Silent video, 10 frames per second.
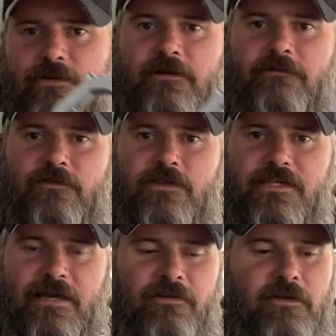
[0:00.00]
here for the
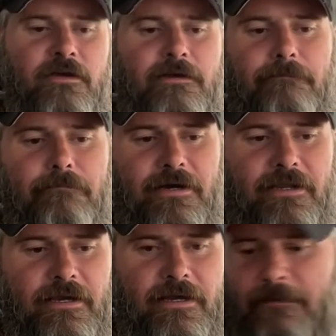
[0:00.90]
7,
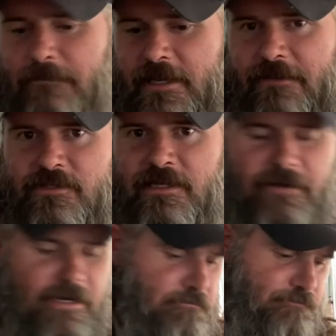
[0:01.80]
but that one's not
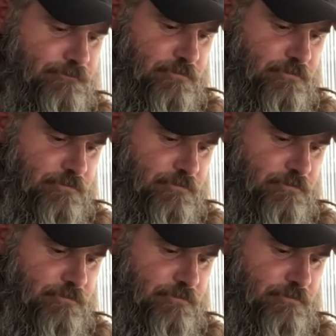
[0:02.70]
bad.